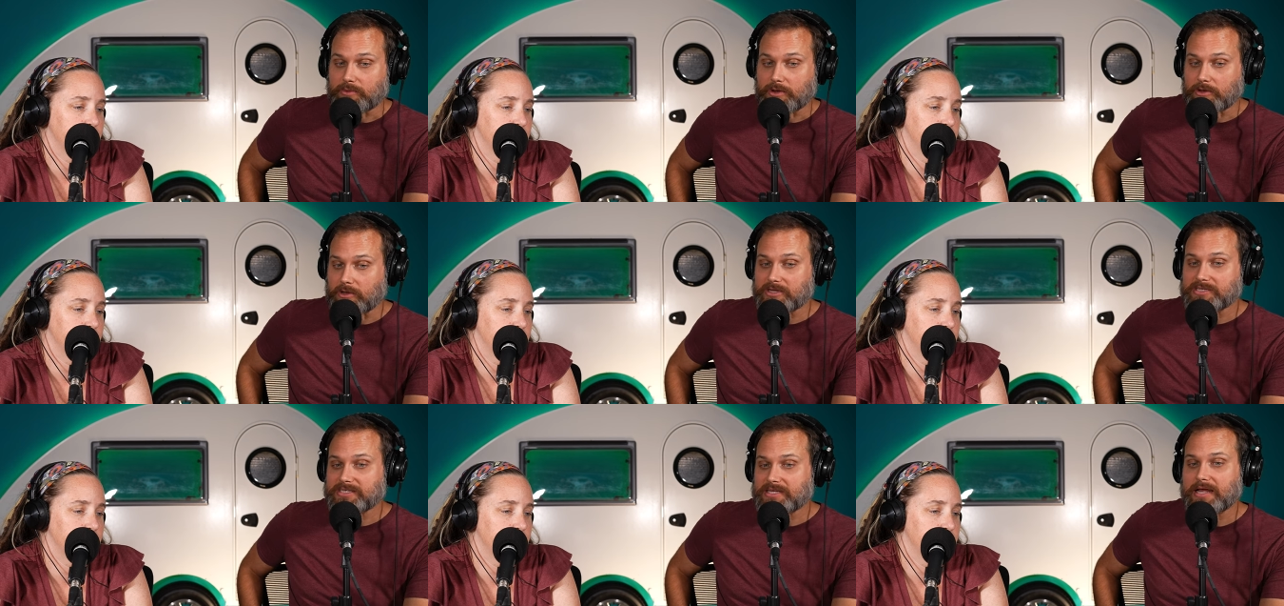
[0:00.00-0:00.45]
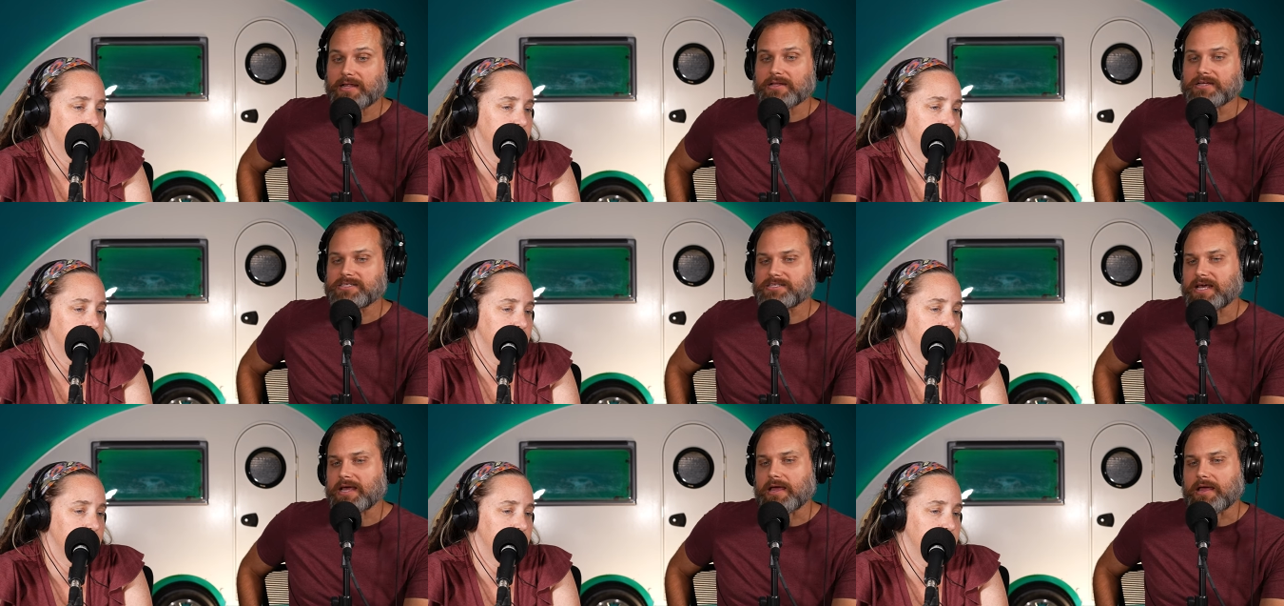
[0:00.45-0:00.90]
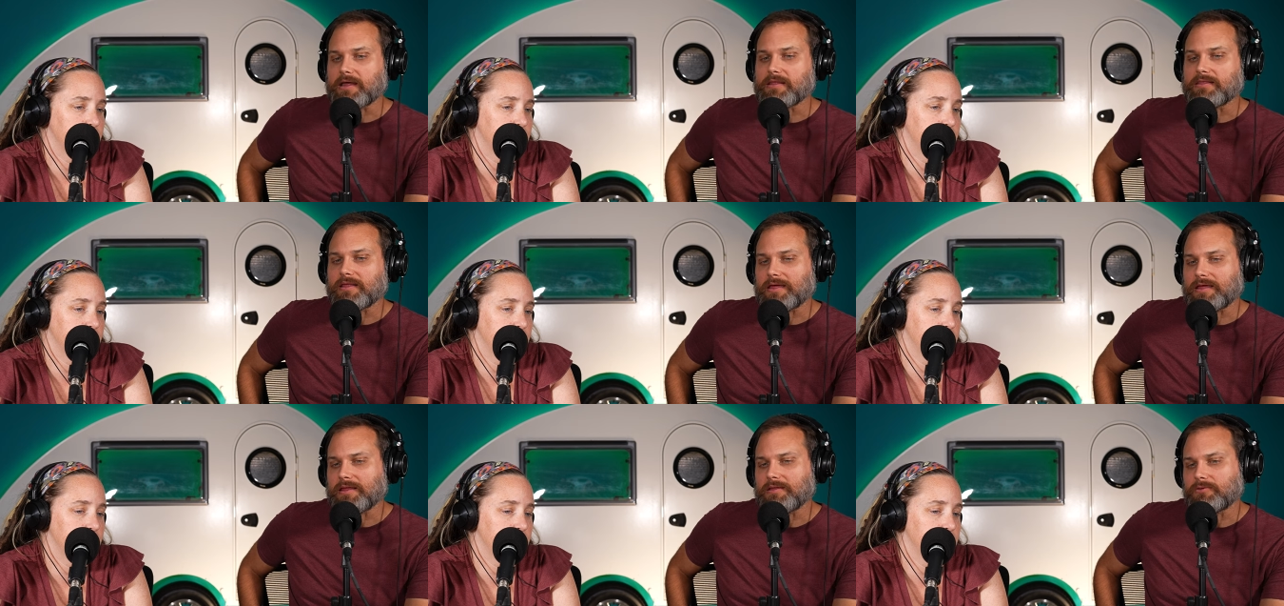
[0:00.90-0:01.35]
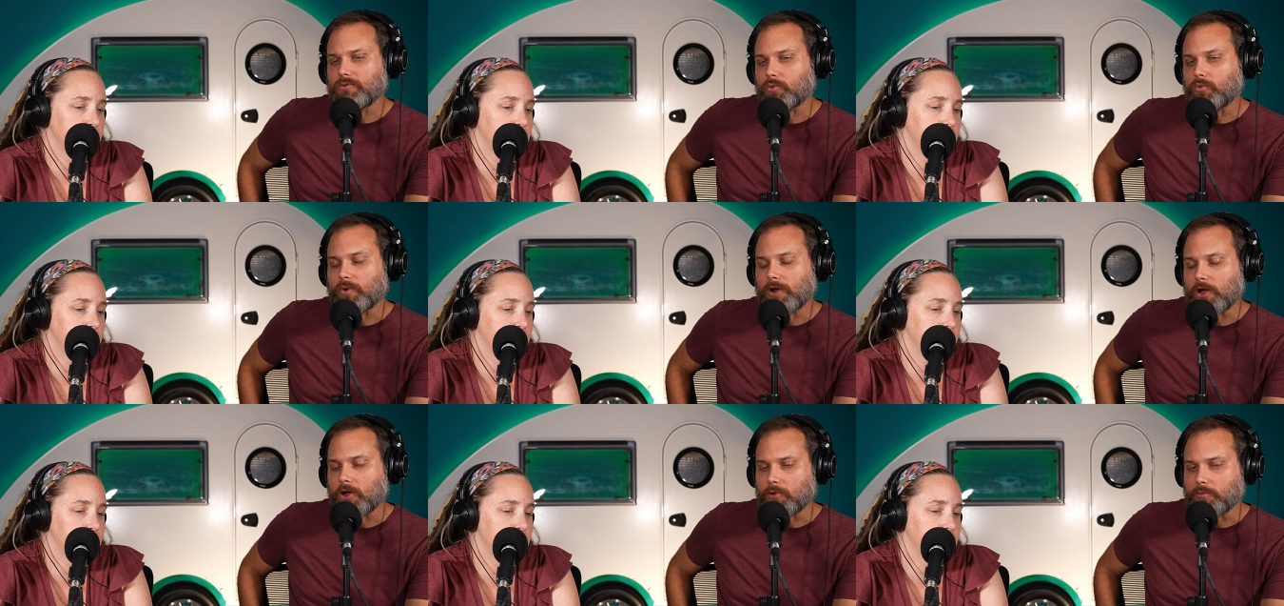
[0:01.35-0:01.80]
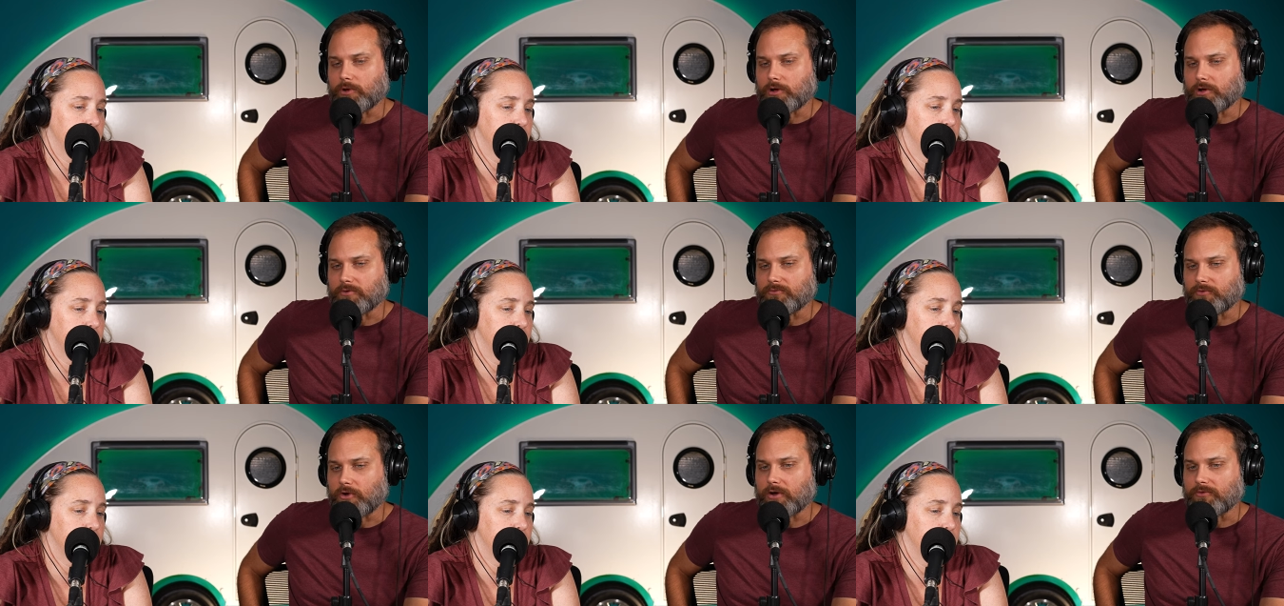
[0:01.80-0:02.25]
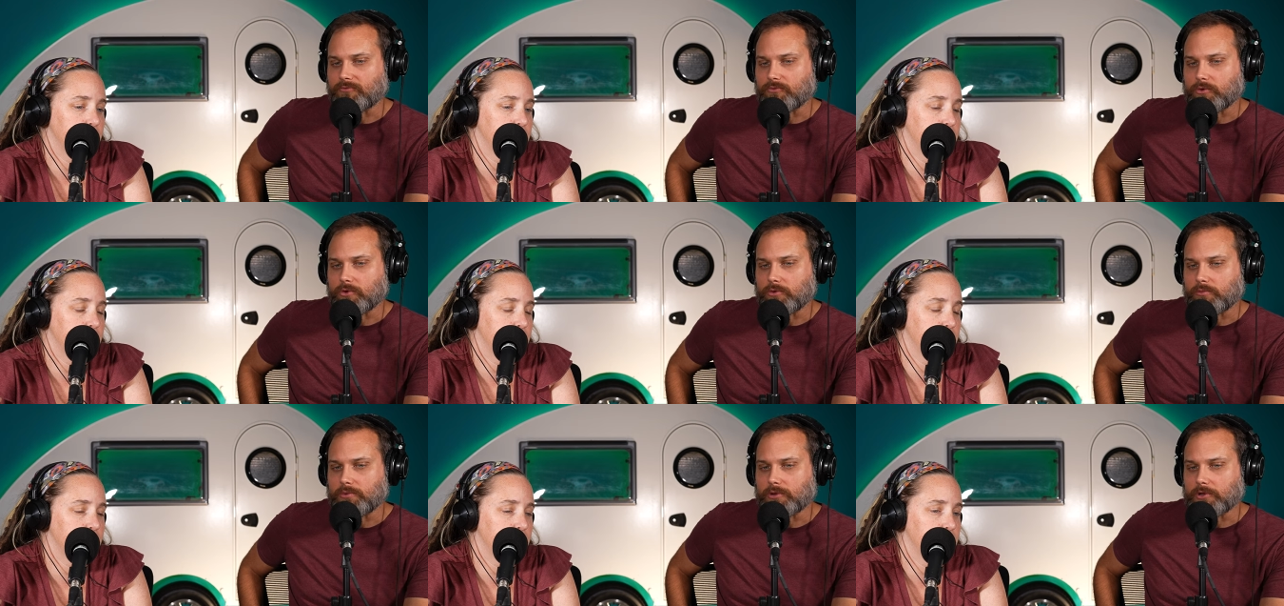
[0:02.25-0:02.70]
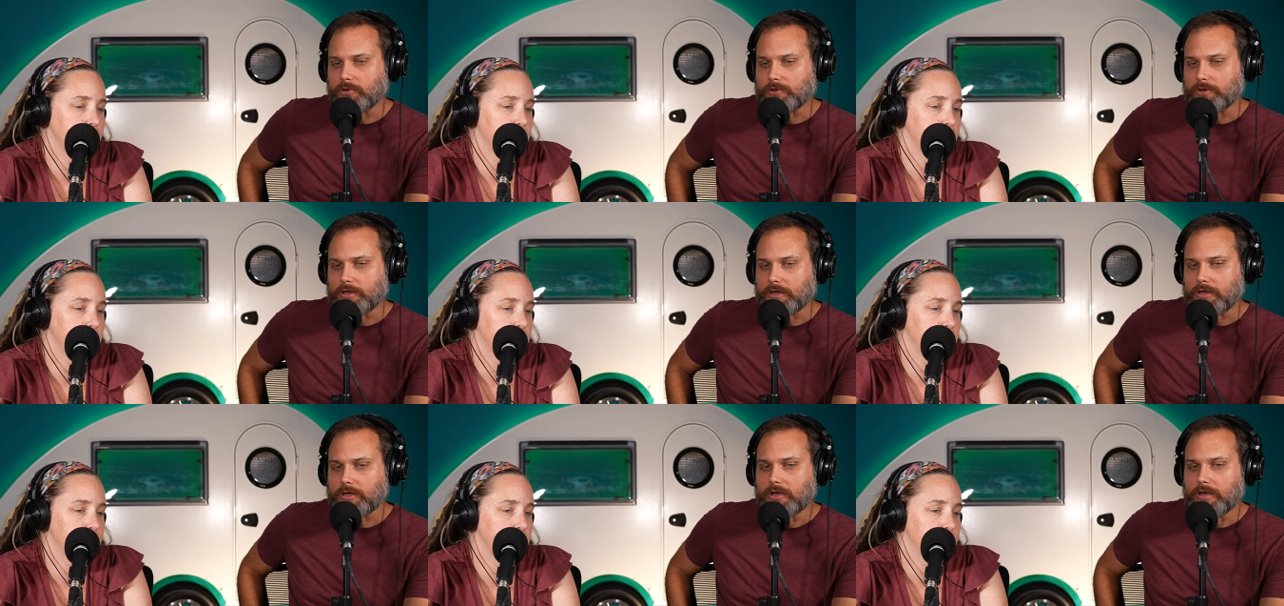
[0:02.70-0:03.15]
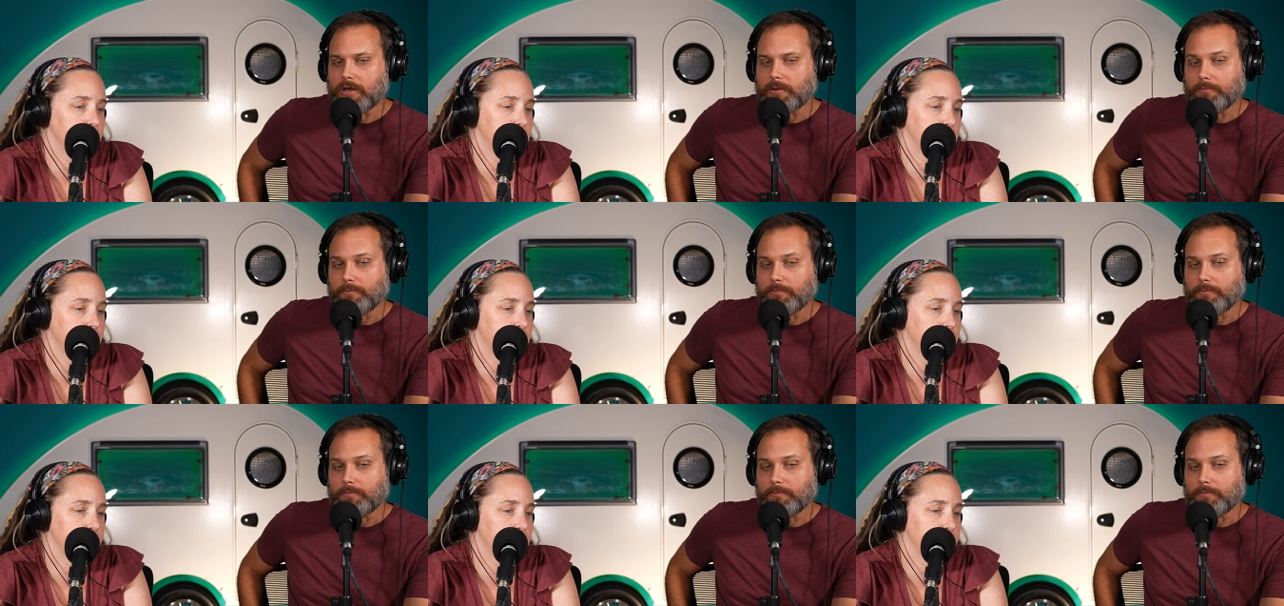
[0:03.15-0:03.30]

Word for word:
Speaker 1: But let's say let's say in the in the realm of off-road ability,